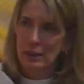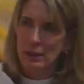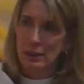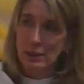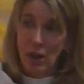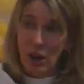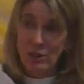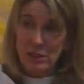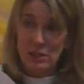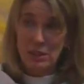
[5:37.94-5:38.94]
It's
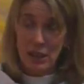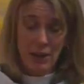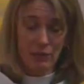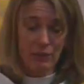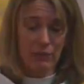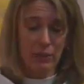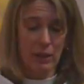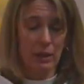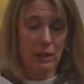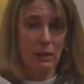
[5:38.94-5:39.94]
hard stuff.
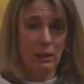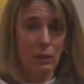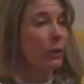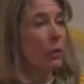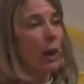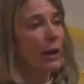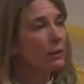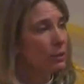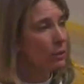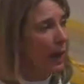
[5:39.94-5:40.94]
It
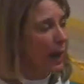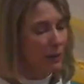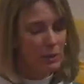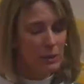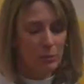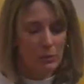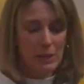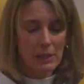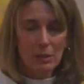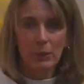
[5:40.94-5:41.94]
requires you to have some
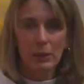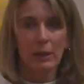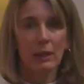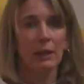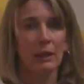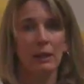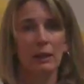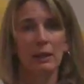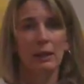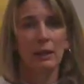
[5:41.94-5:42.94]
discipline.
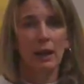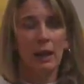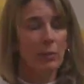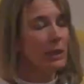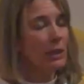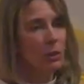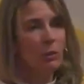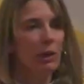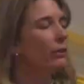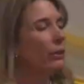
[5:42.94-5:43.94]
I mean, you
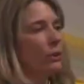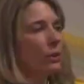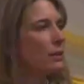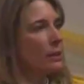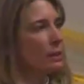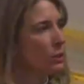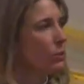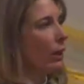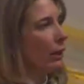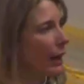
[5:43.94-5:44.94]
all know this because you
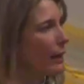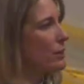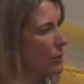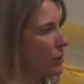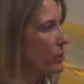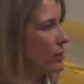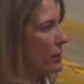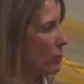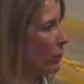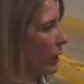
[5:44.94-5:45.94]
all got to church
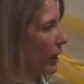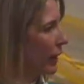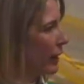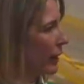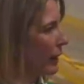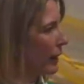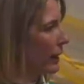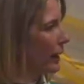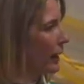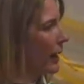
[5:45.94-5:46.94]
this morning,
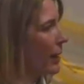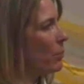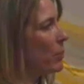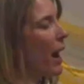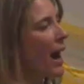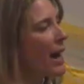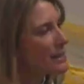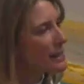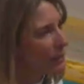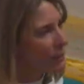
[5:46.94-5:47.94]
and I'm
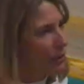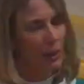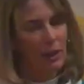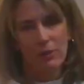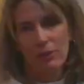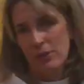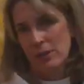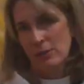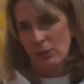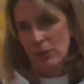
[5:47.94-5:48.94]
positive there are other
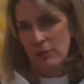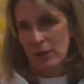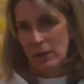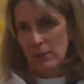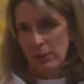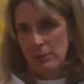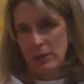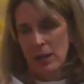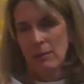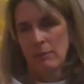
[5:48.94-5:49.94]
things you could have done with your
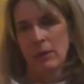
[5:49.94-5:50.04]
time.